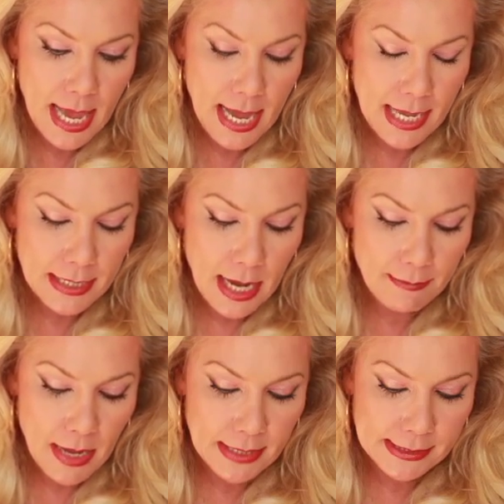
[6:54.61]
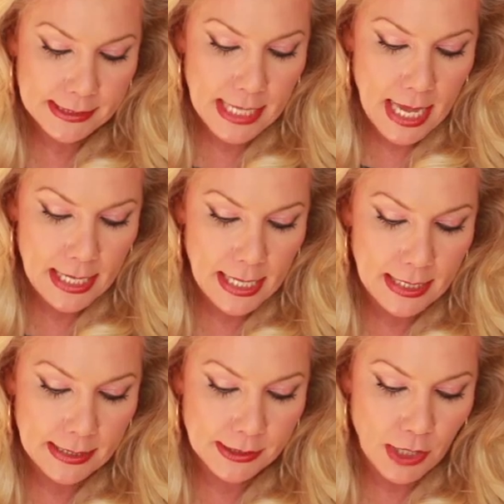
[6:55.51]
And I might say
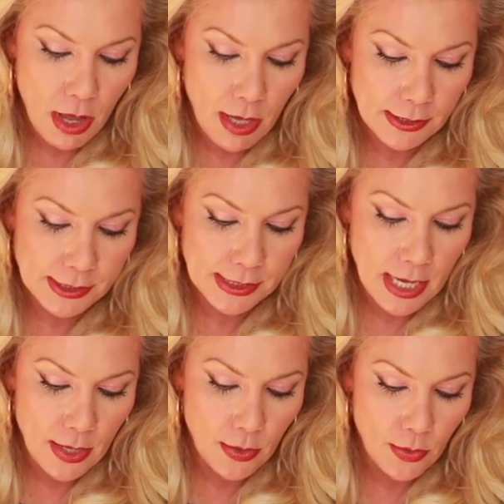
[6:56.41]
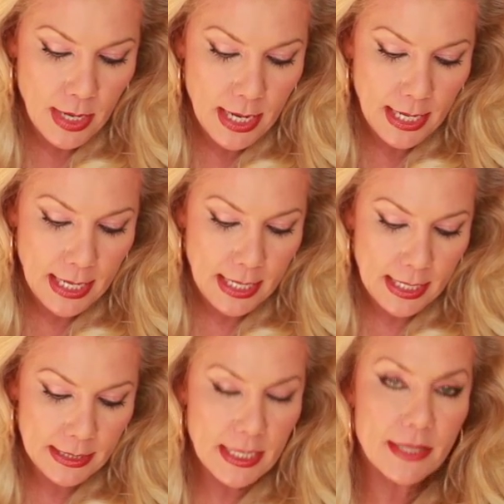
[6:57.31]
it is also
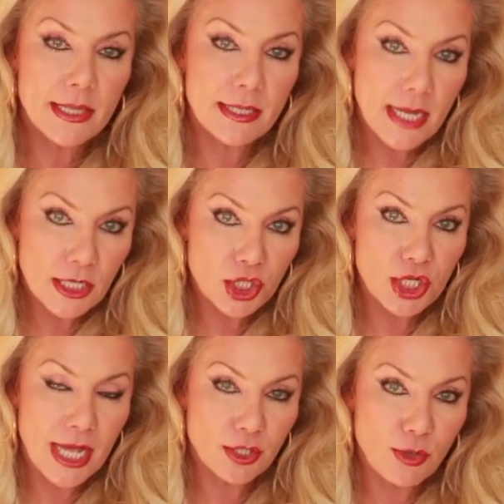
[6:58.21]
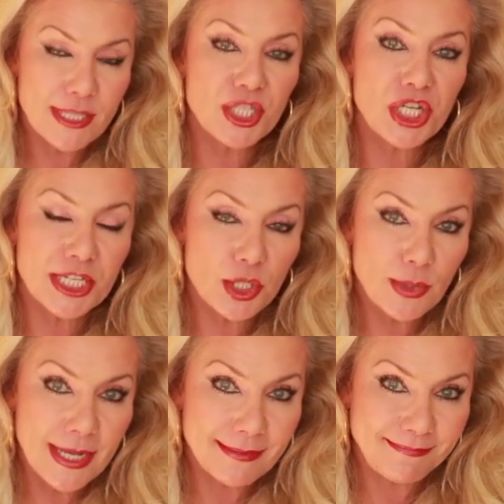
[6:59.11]
in the nakshatra
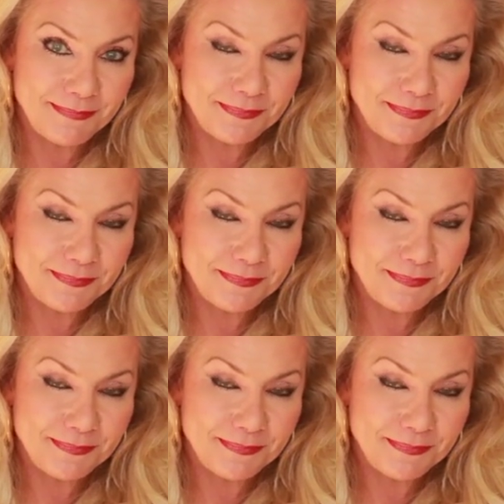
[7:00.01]
Chitra.